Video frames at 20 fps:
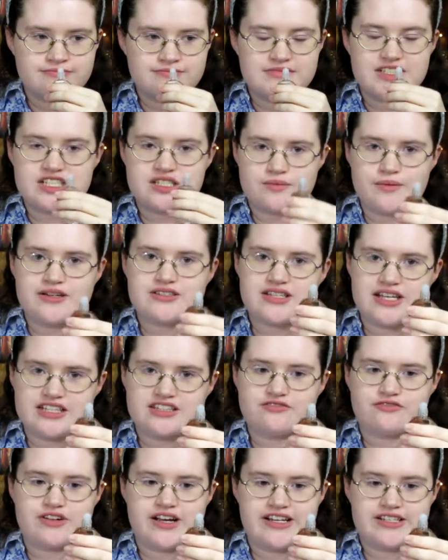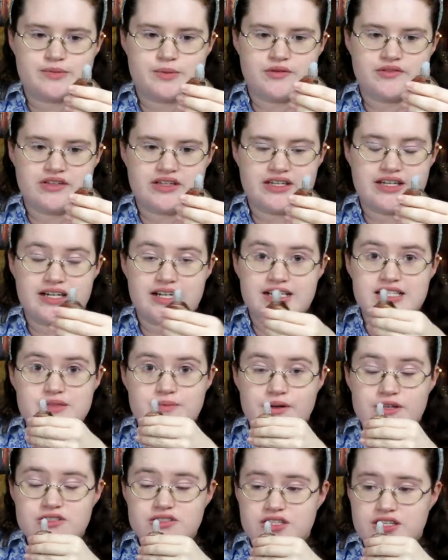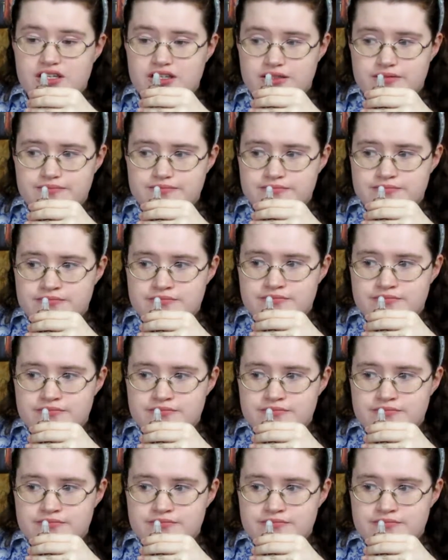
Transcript: This smells like the France Pavilion. It smells good.